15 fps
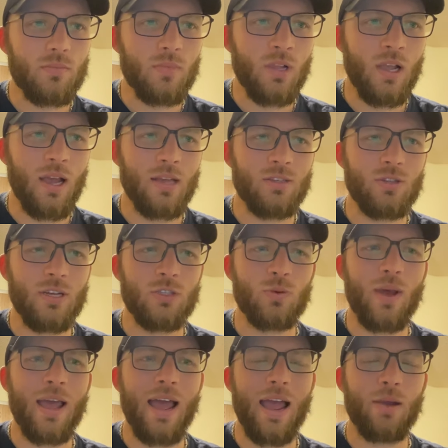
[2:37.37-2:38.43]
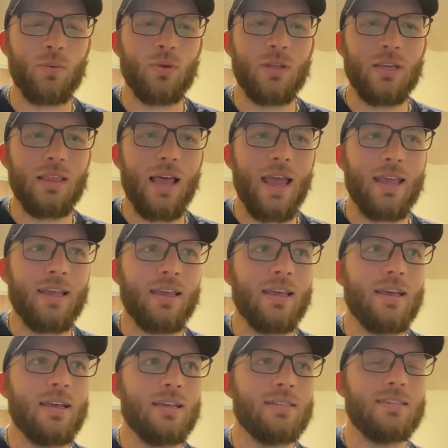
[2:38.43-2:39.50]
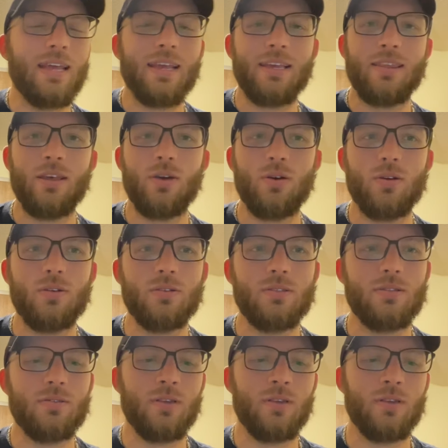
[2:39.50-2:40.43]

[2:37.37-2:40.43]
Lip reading: So that's why I really like taking the,